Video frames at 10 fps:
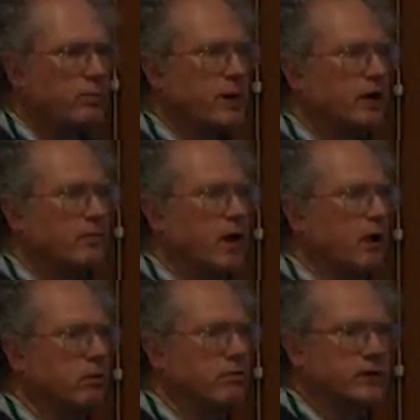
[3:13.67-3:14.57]
main
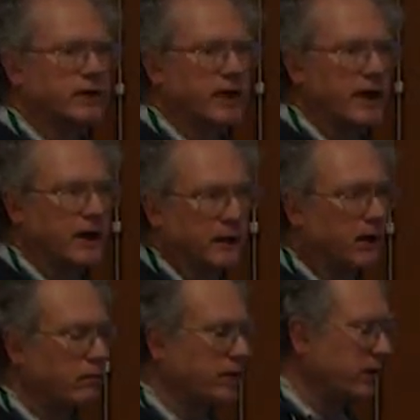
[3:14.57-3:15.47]
problems in
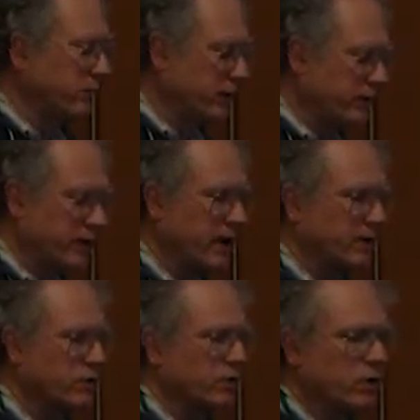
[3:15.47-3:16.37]
Canada when they've really tried
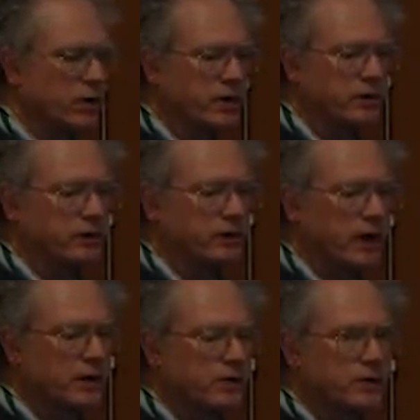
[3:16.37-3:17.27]
to shorten their
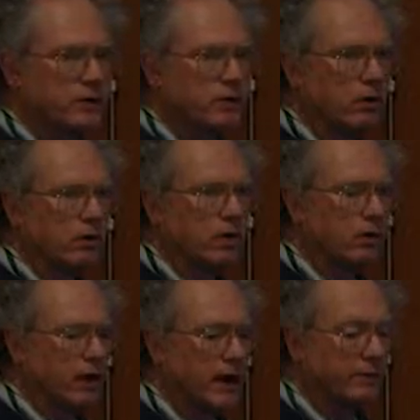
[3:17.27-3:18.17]
rotations and grow
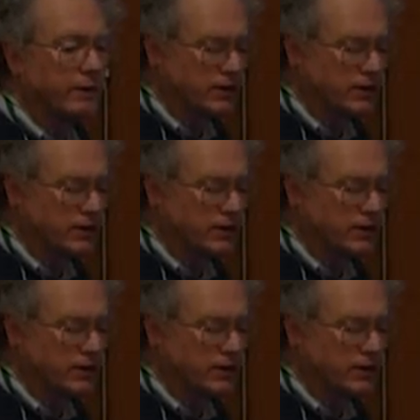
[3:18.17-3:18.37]
canola after